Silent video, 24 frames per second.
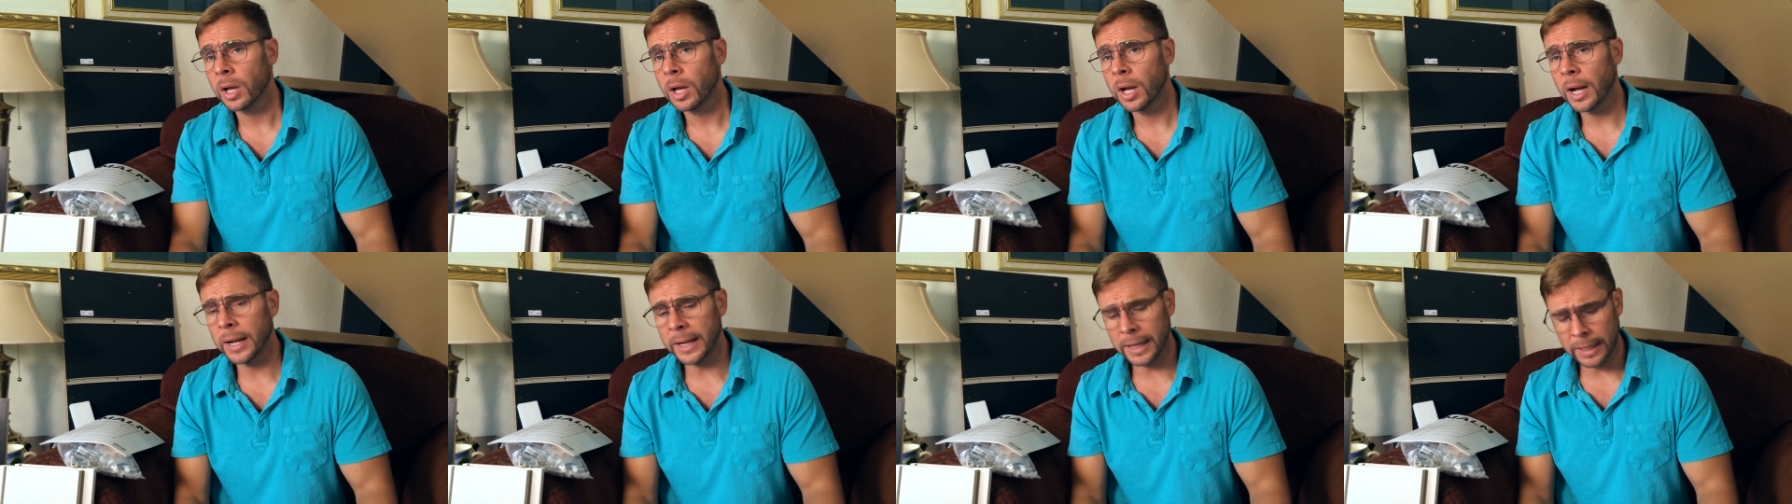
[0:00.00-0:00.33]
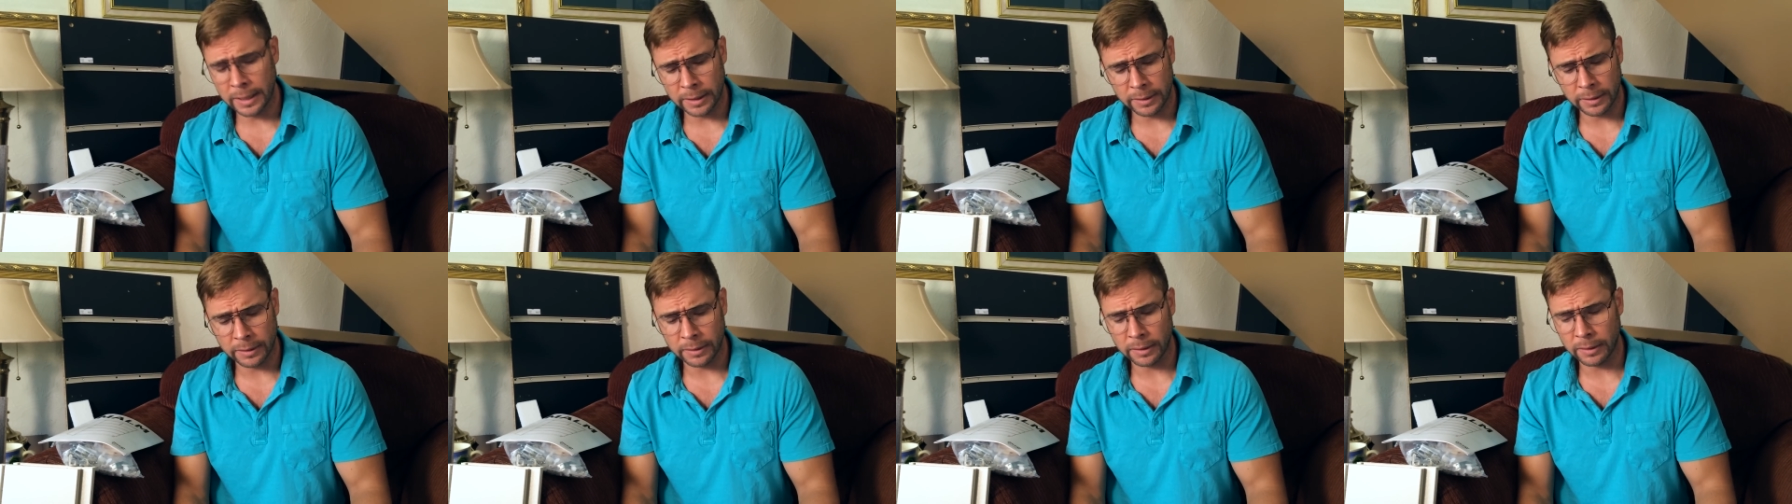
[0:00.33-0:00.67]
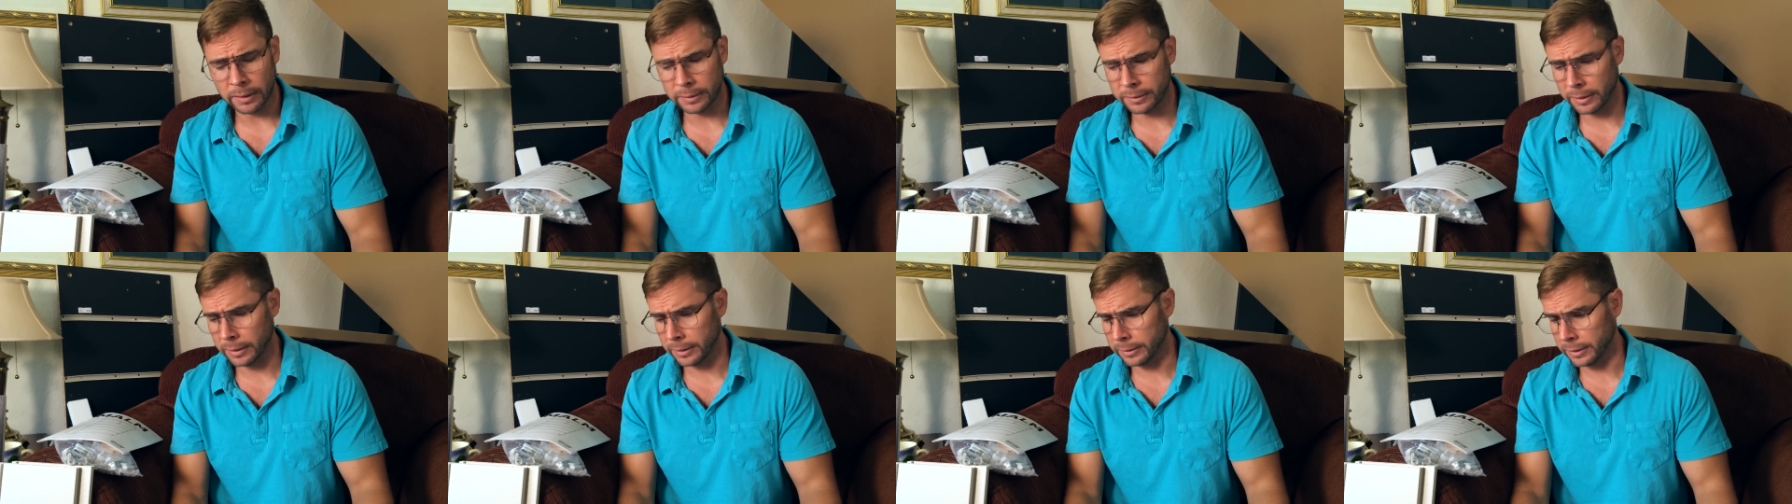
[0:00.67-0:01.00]
I needed a,
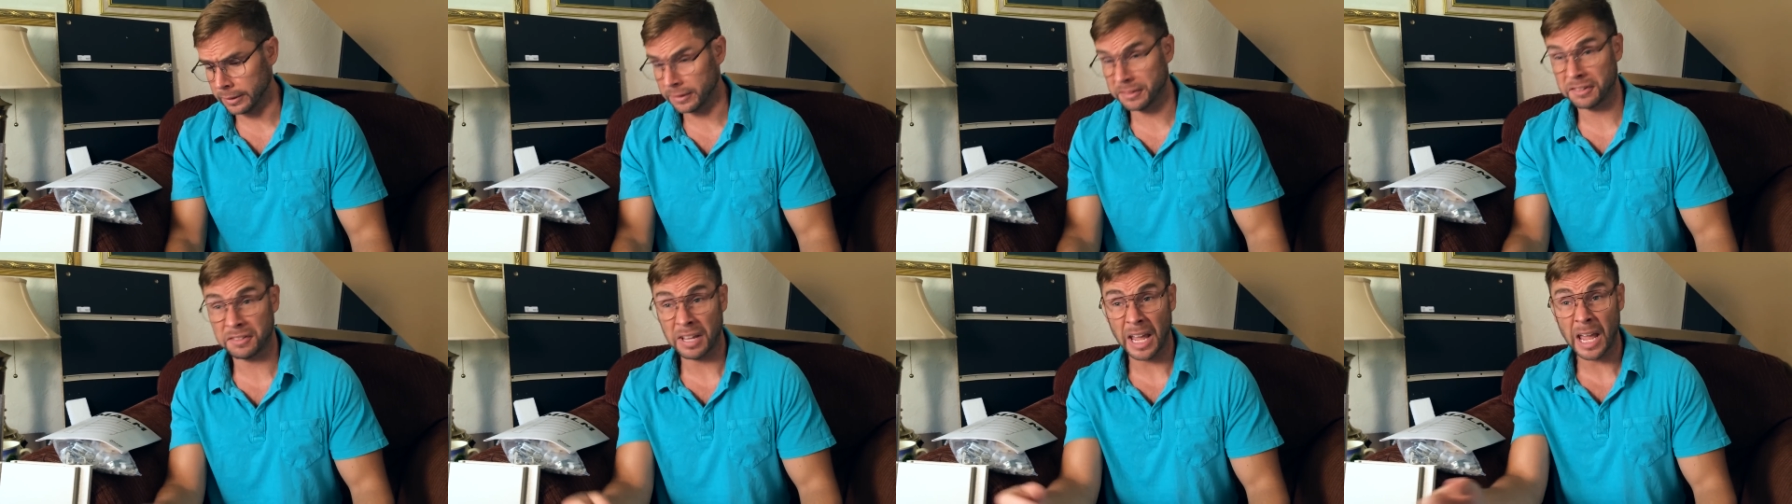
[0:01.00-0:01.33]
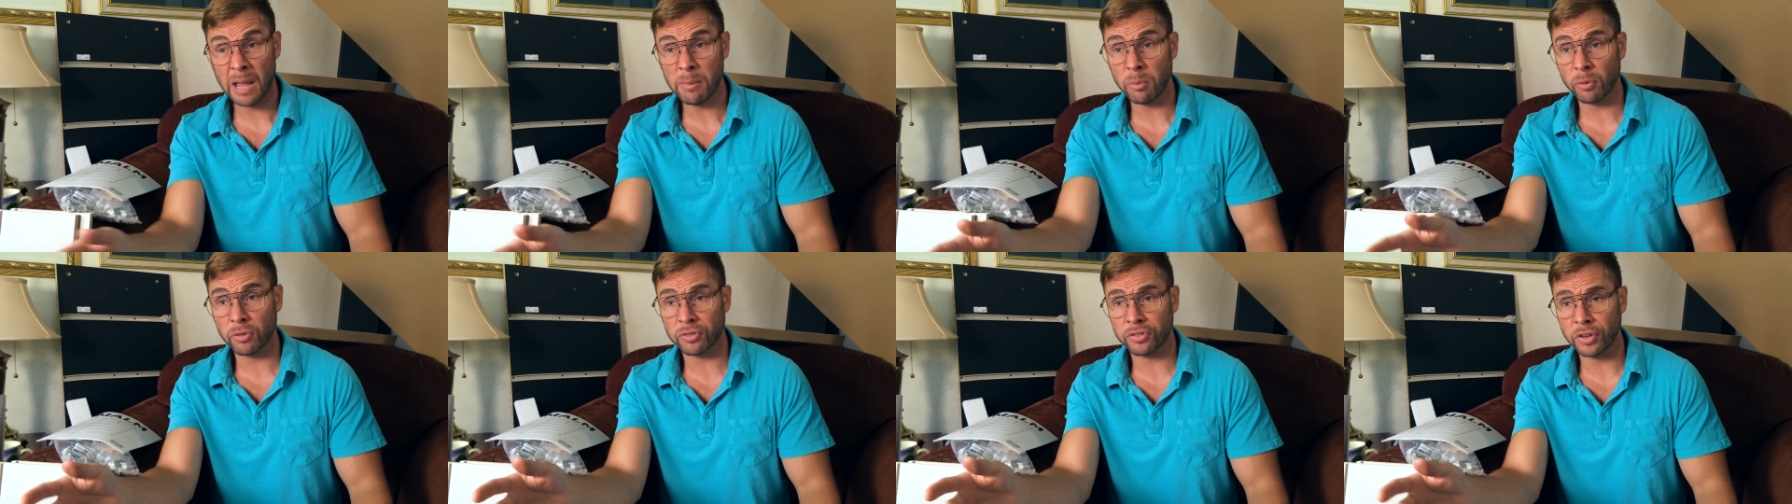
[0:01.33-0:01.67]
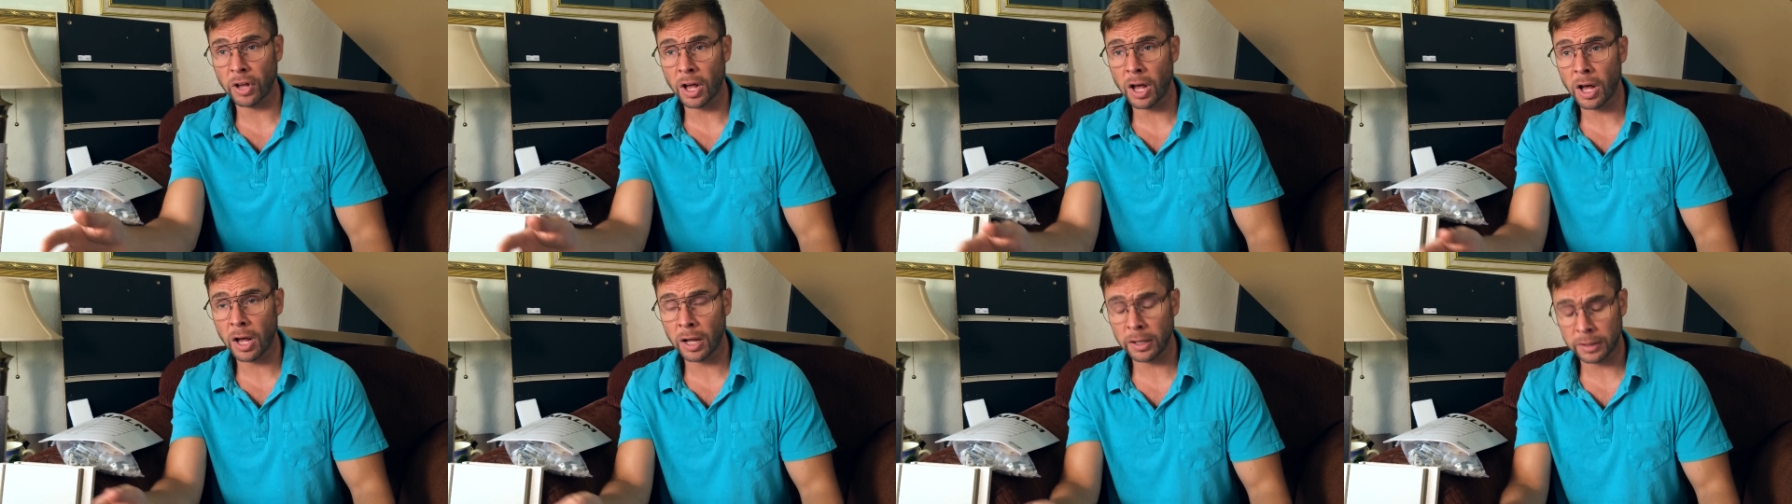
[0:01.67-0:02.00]
a, a, a, table
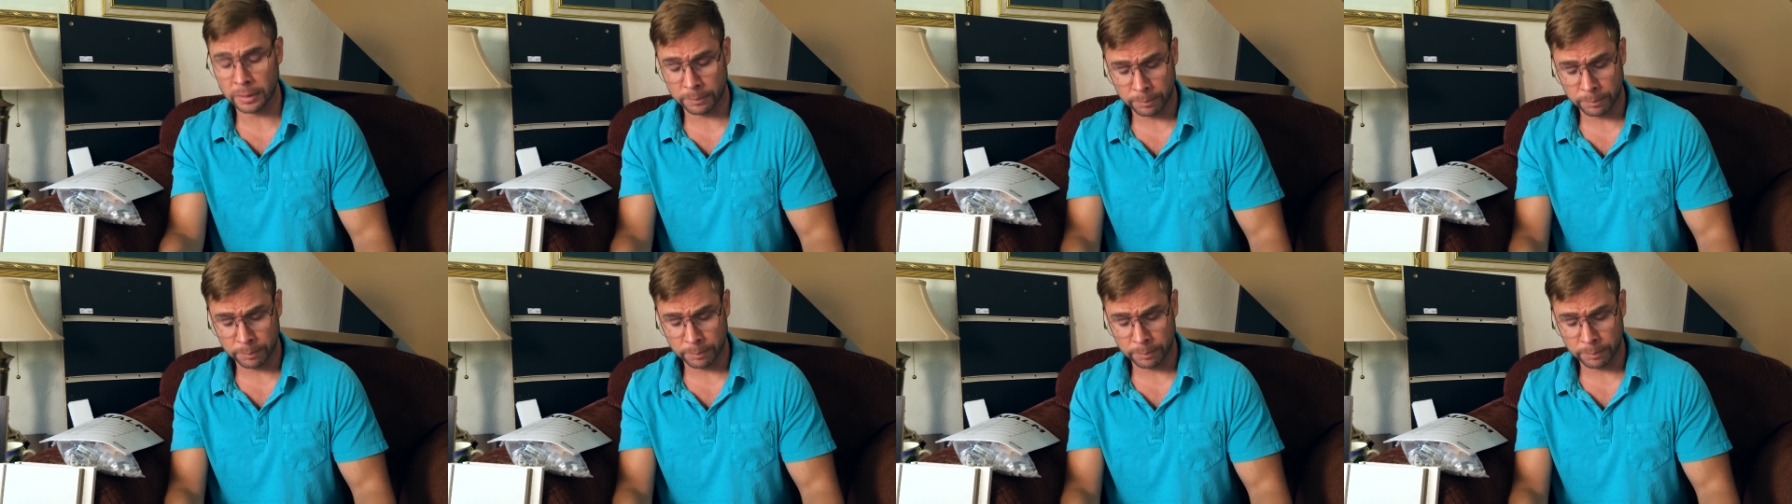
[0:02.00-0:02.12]
saw,